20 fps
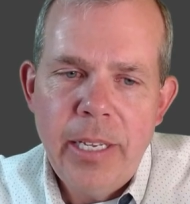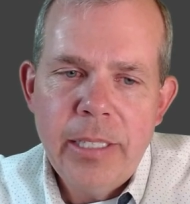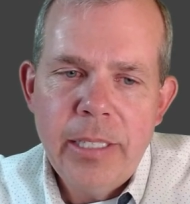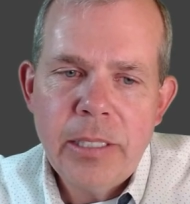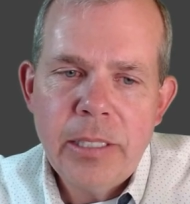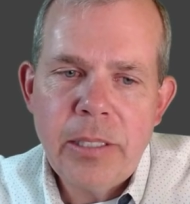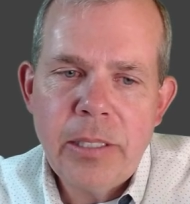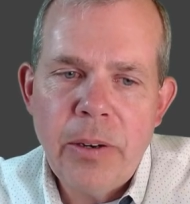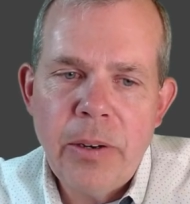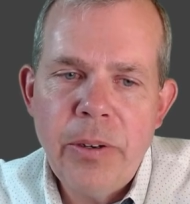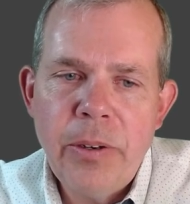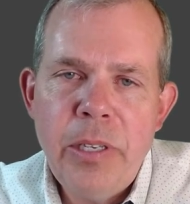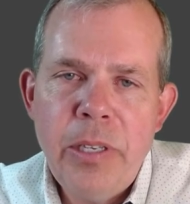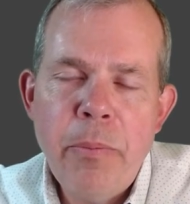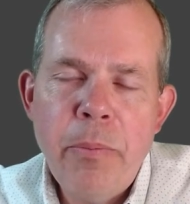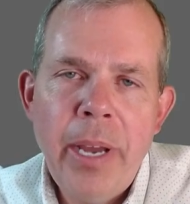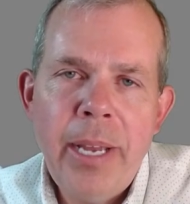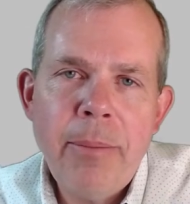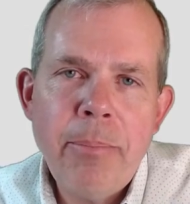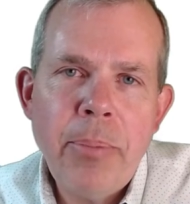So you
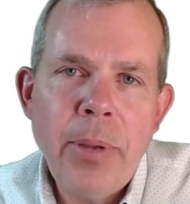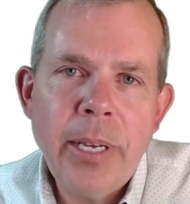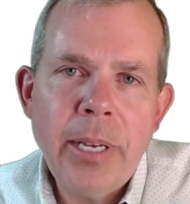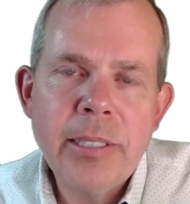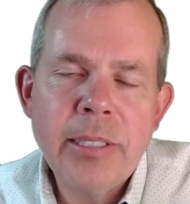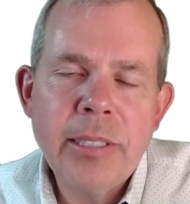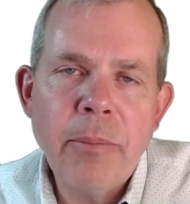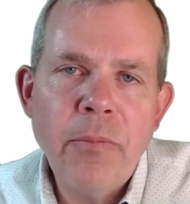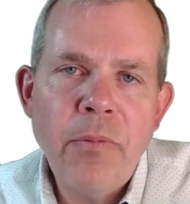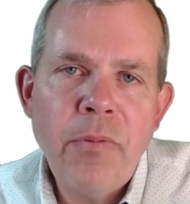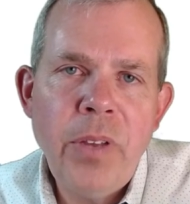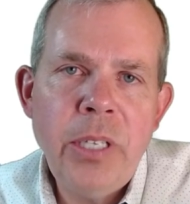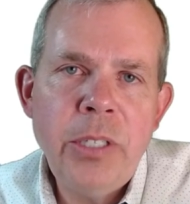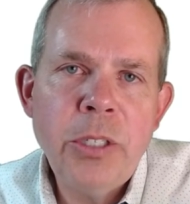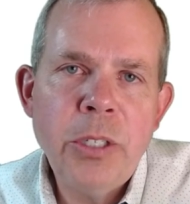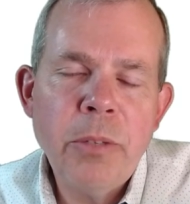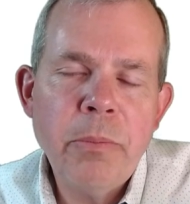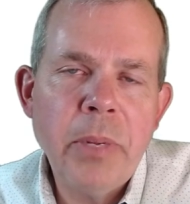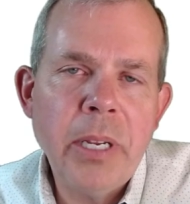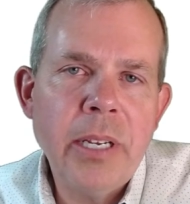might pick some
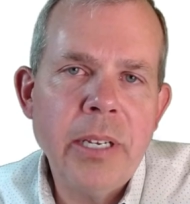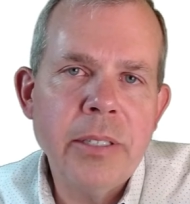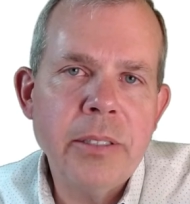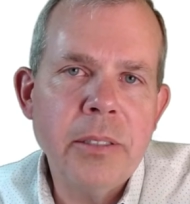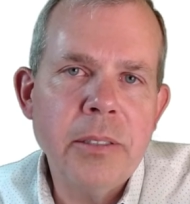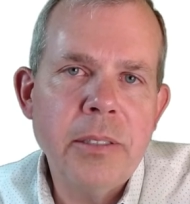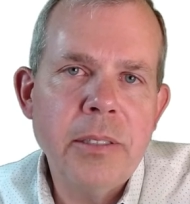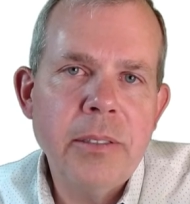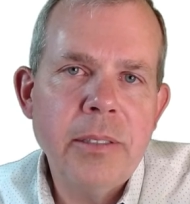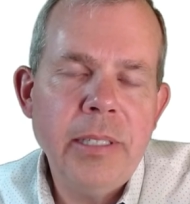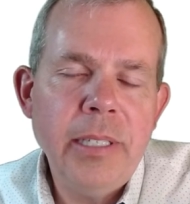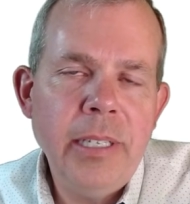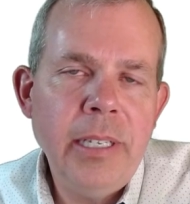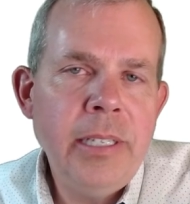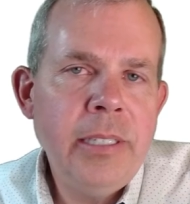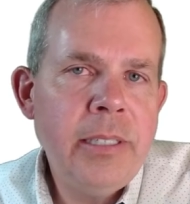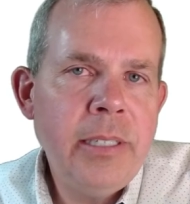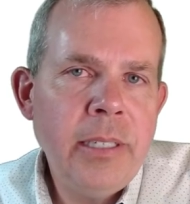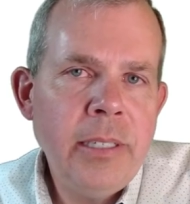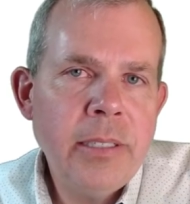feature because it's
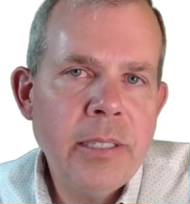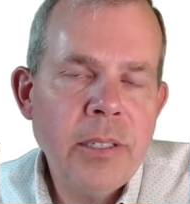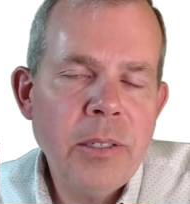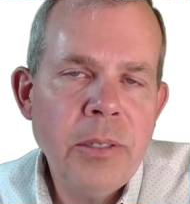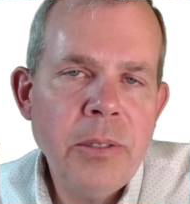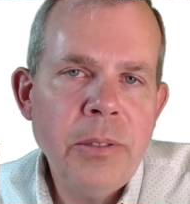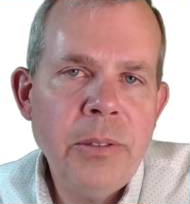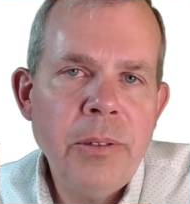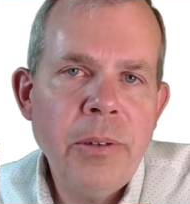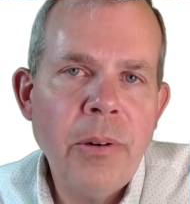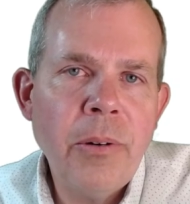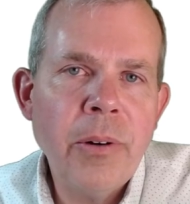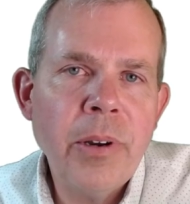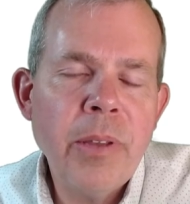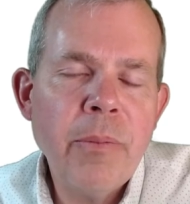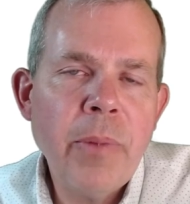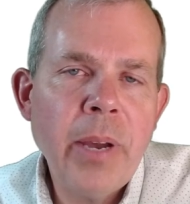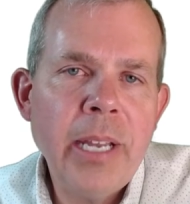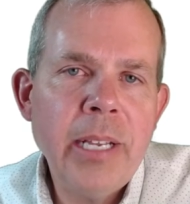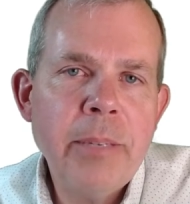easy to do, or
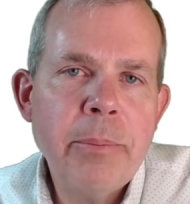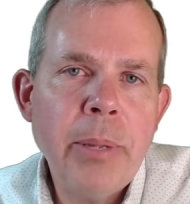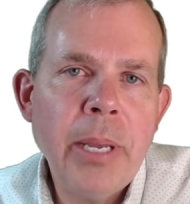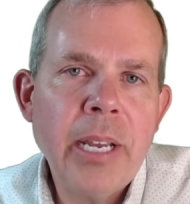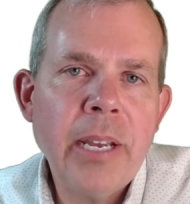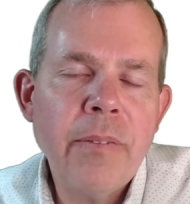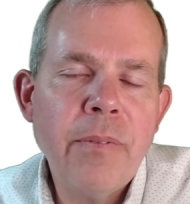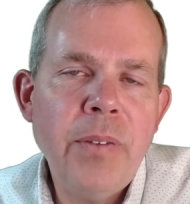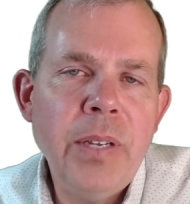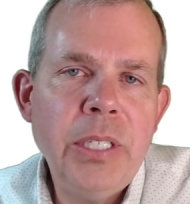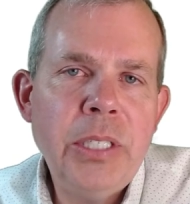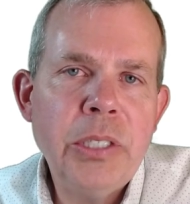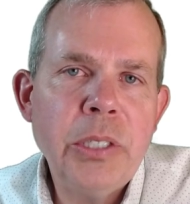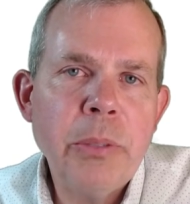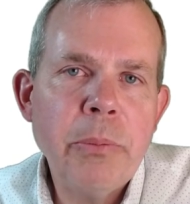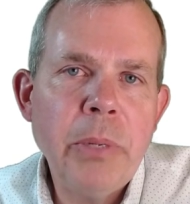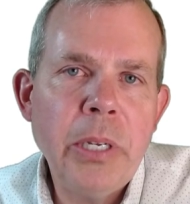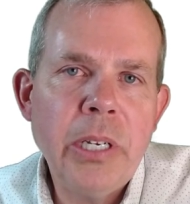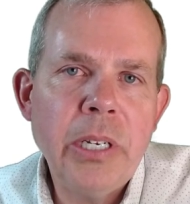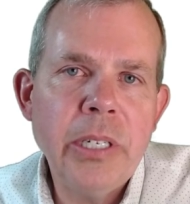you might pick a
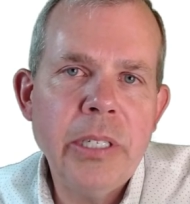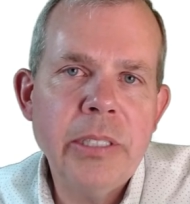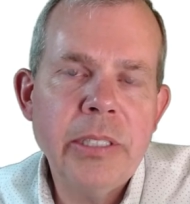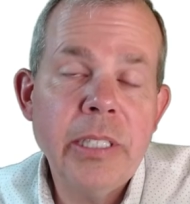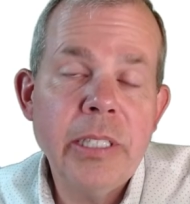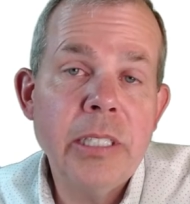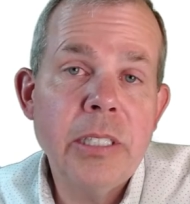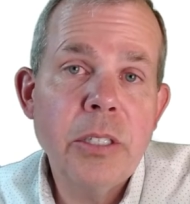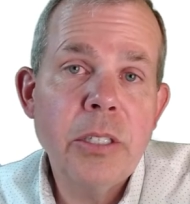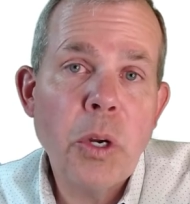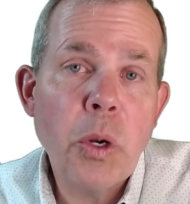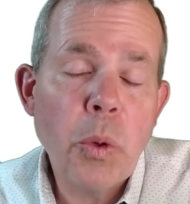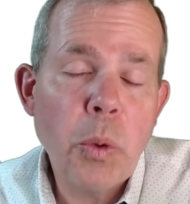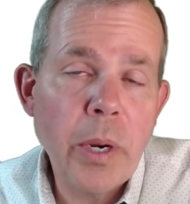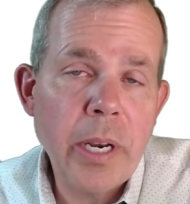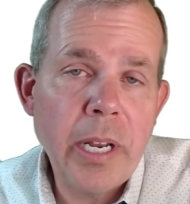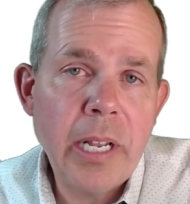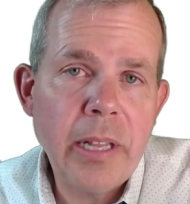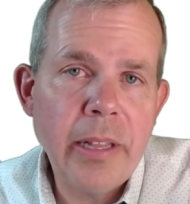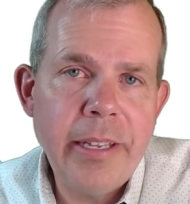feature because it's
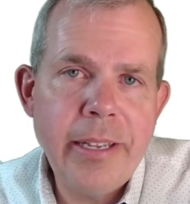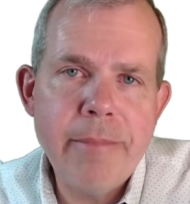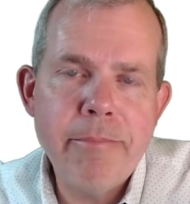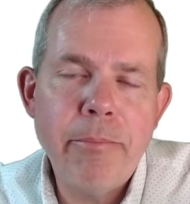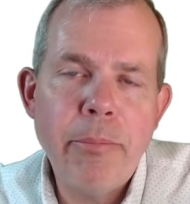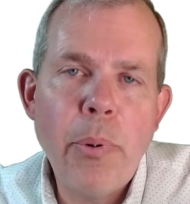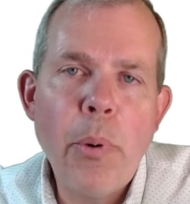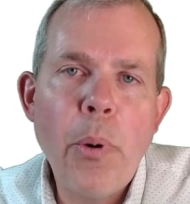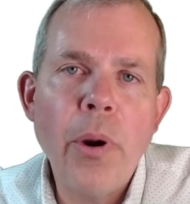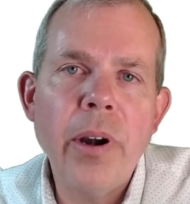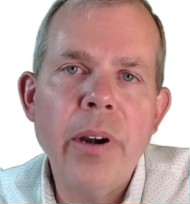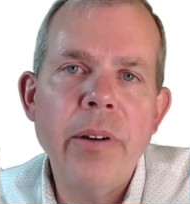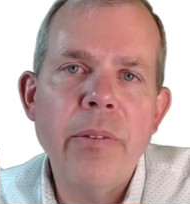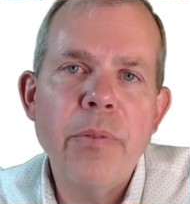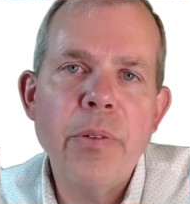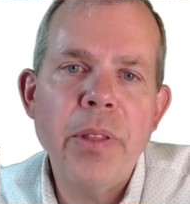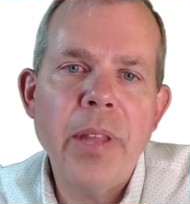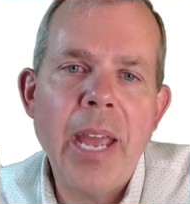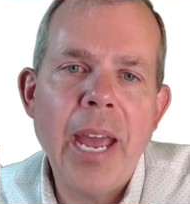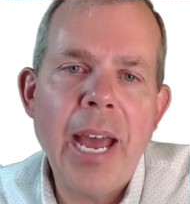critically important
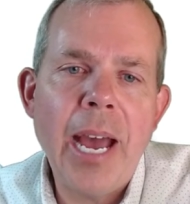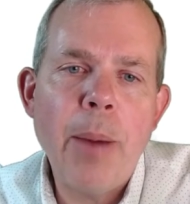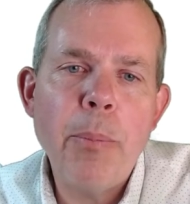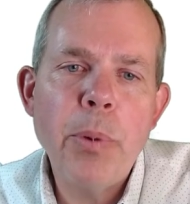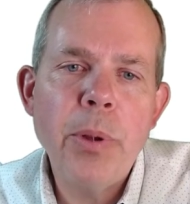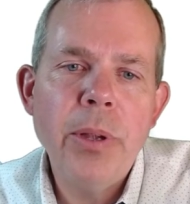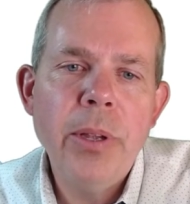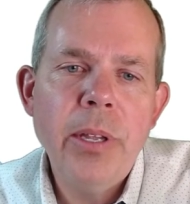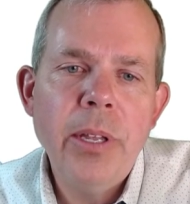for the app.